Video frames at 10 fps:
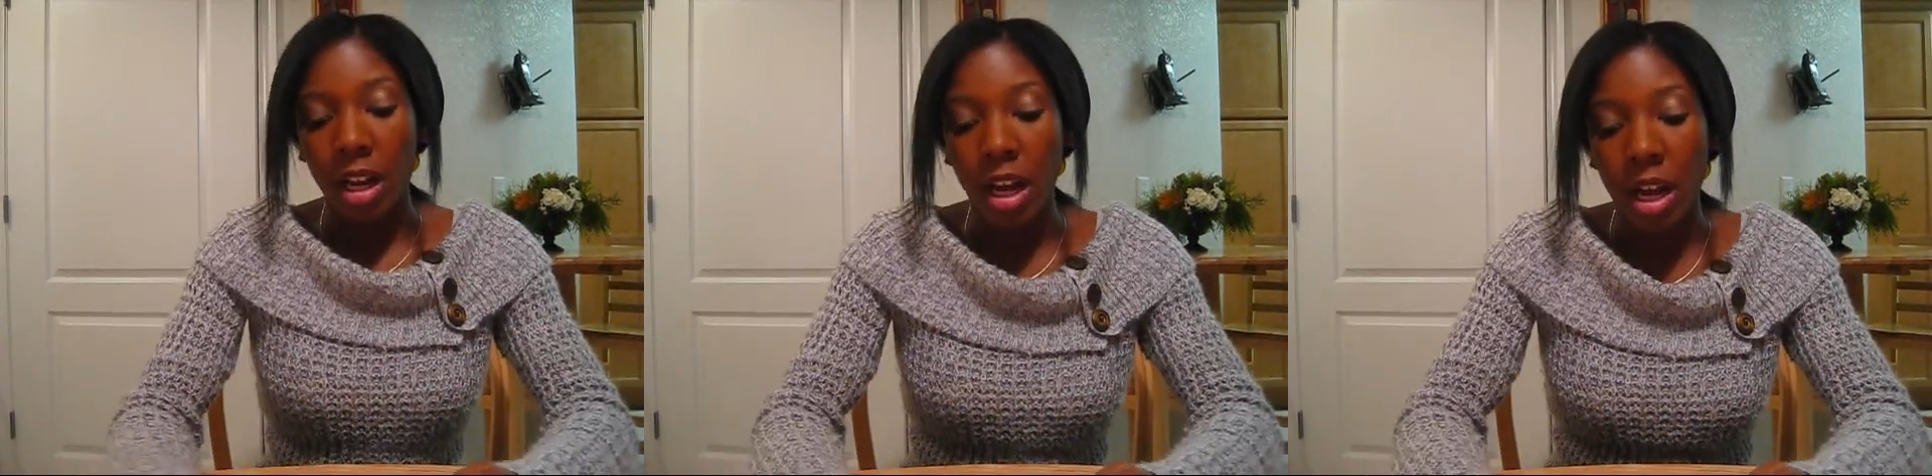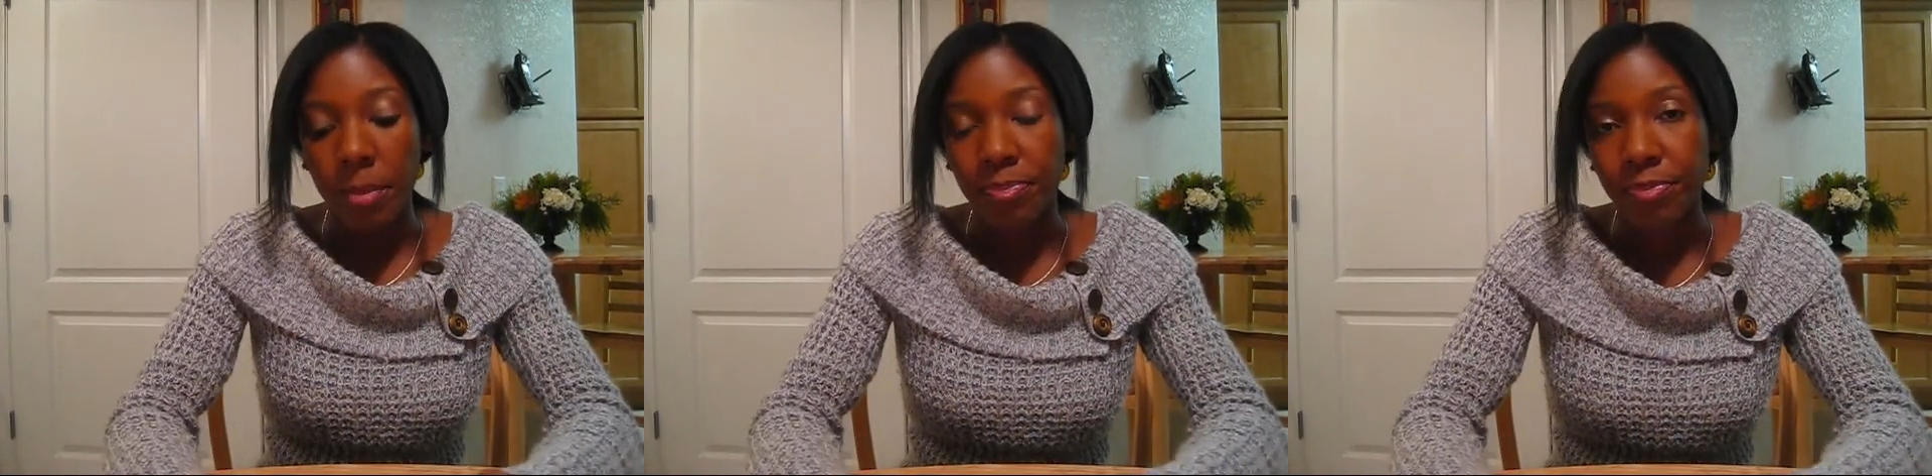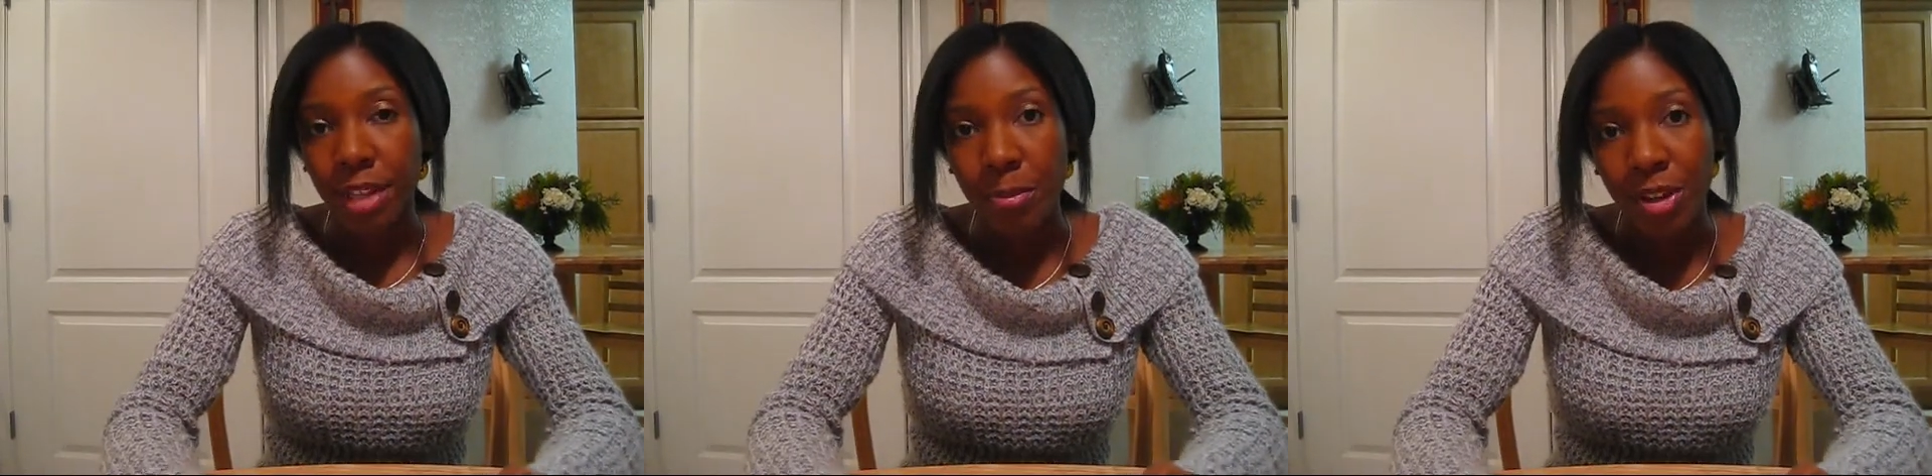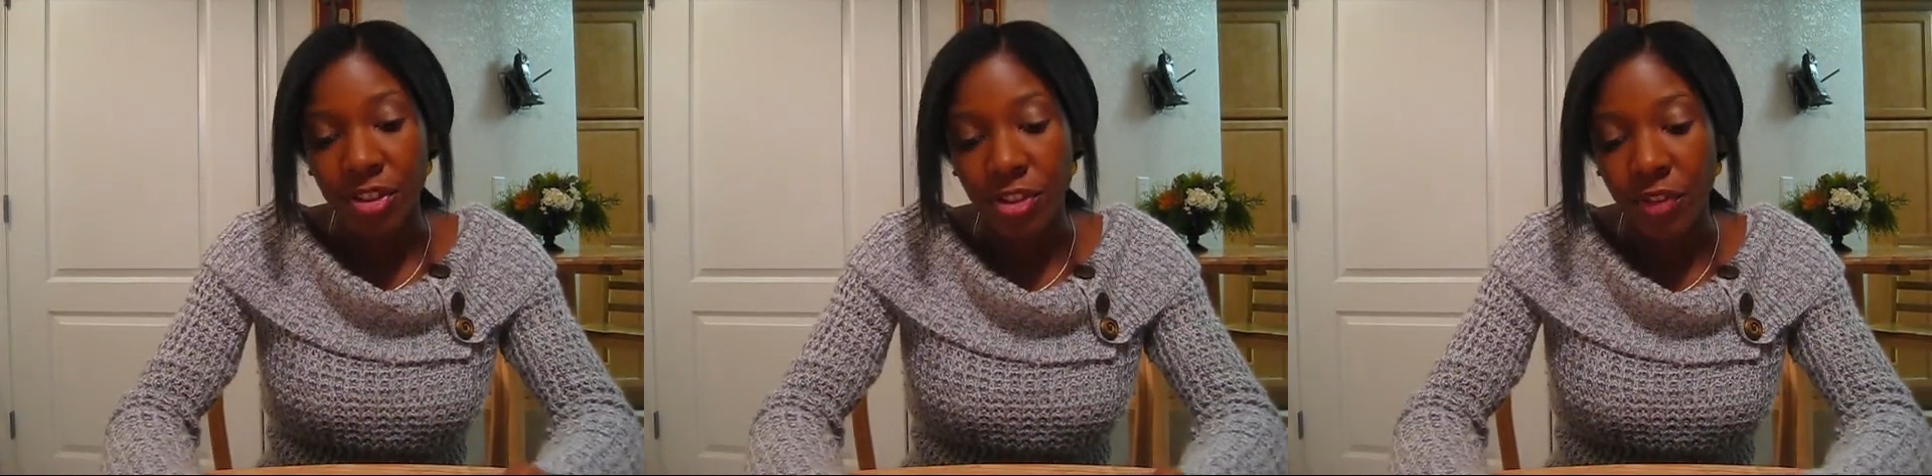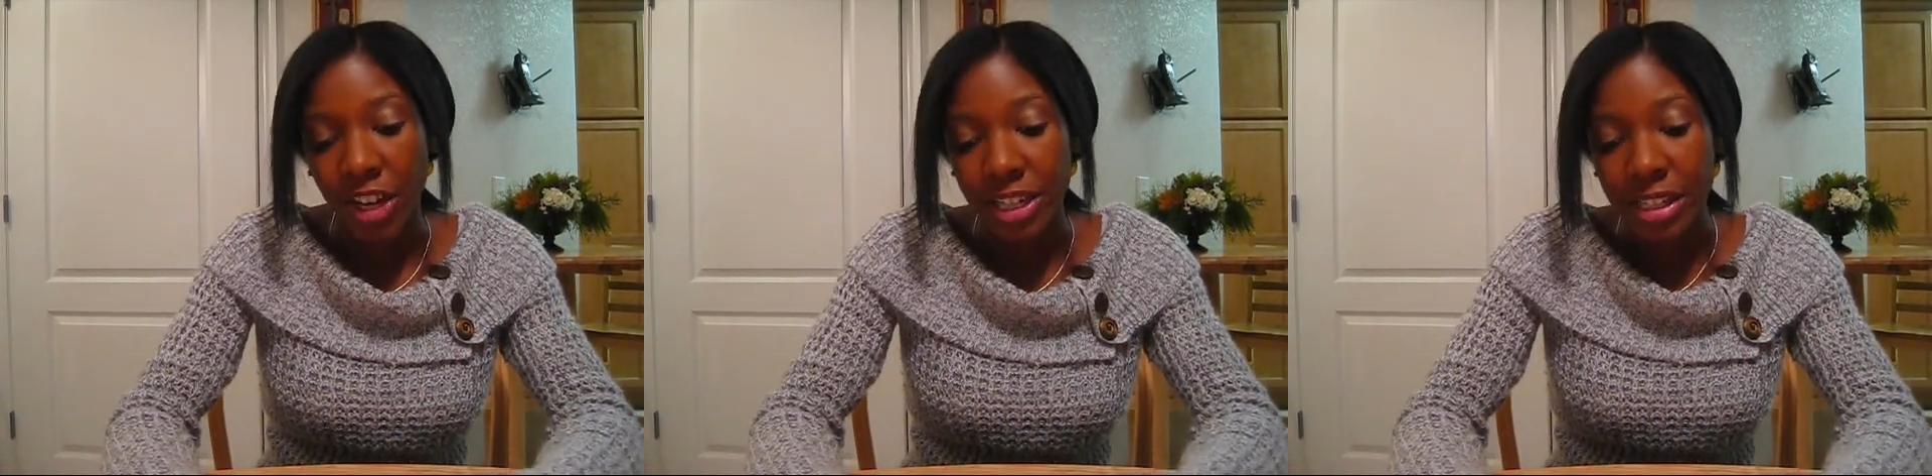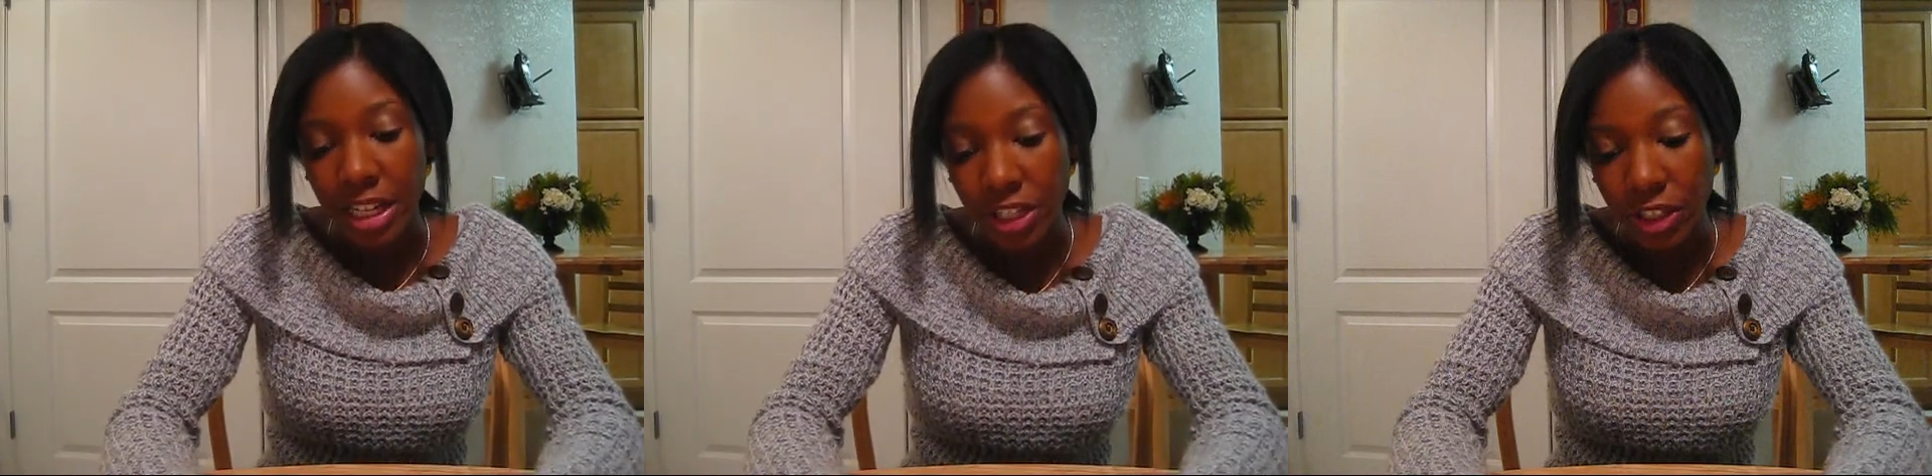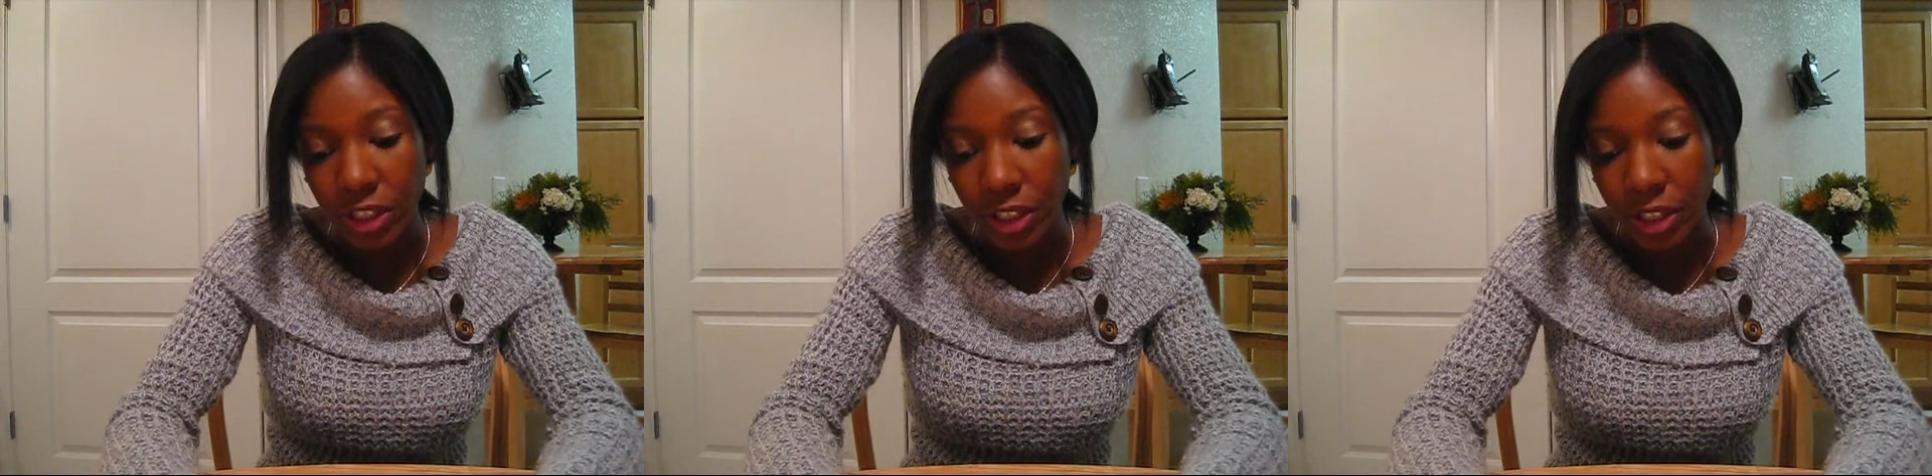Um, breasts are so very
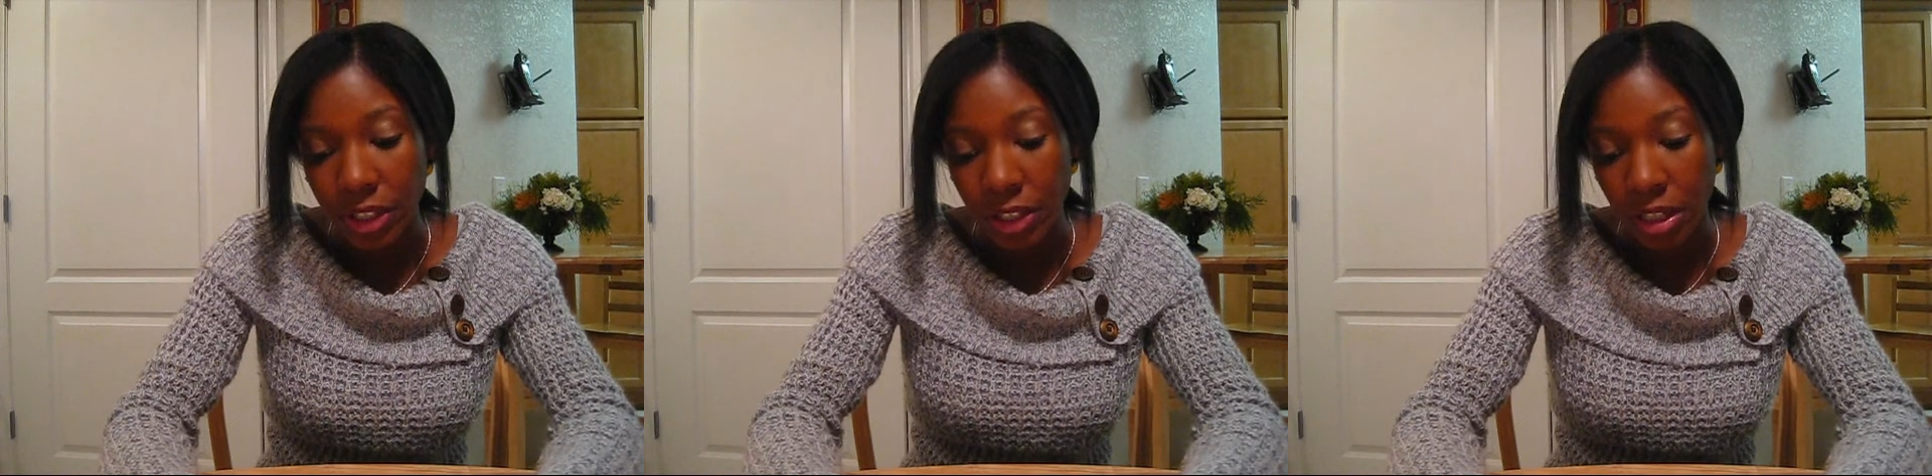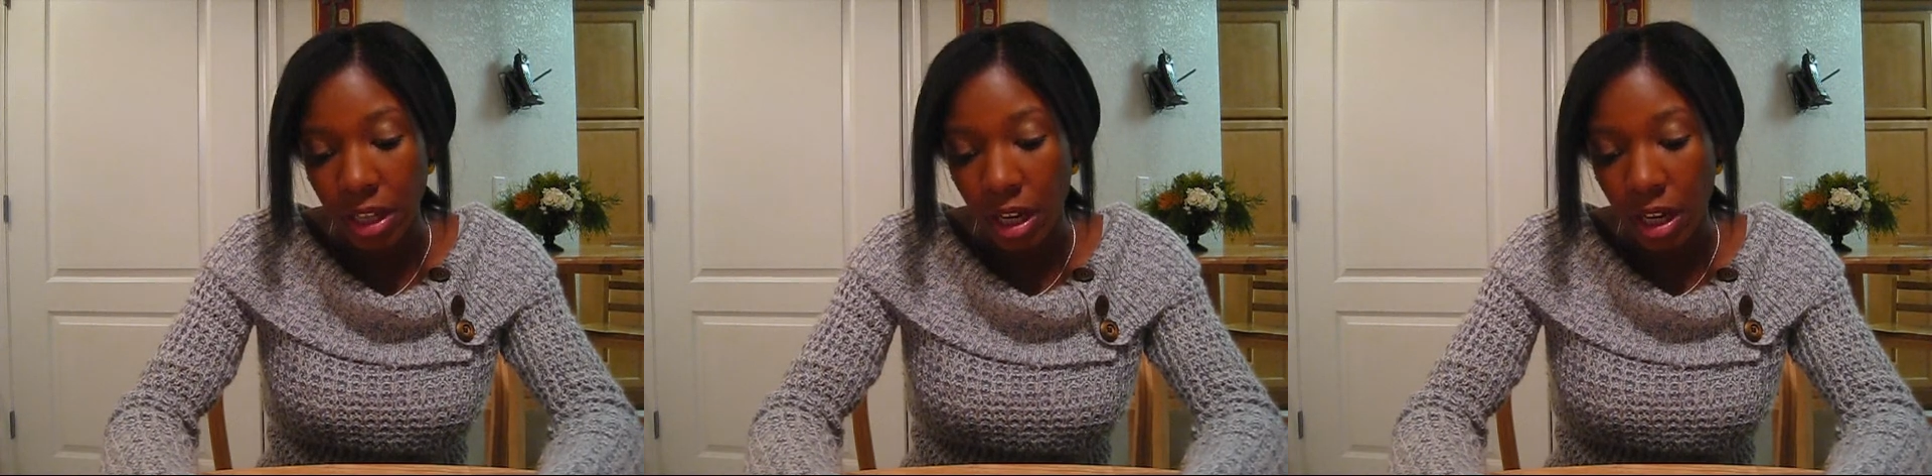tender.